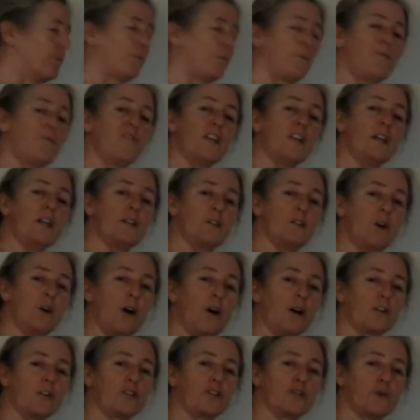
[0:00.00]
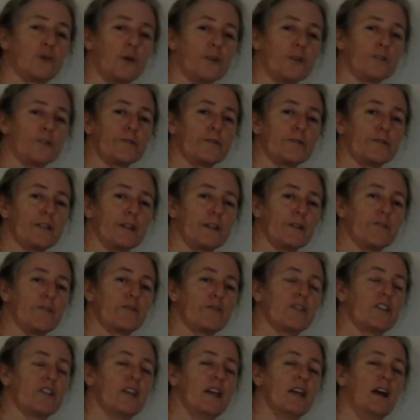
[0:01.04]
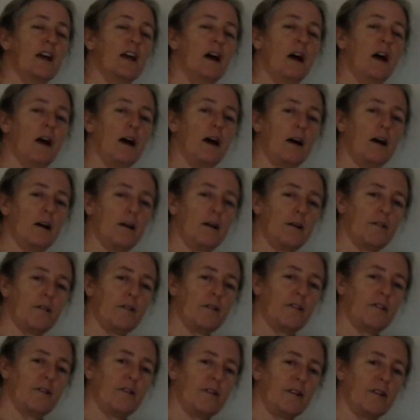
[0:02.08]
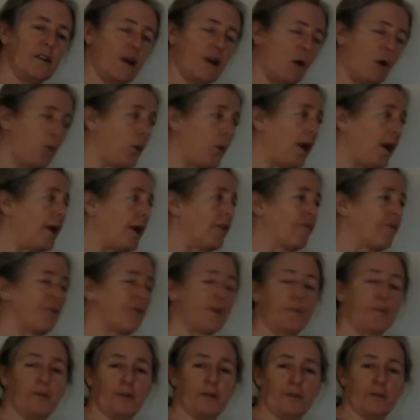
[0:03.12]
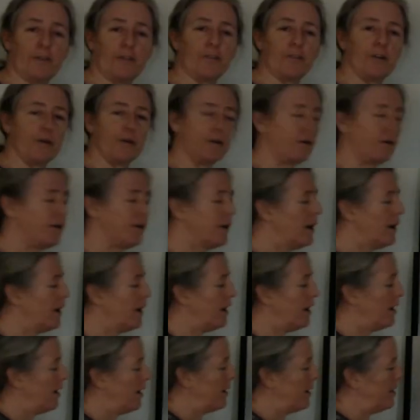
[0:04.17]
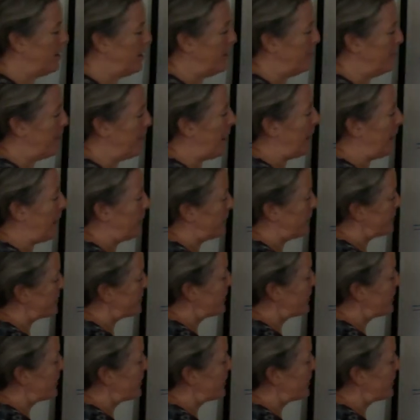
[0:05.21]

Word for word: via longshore drift uh, away from the river uh, mouths.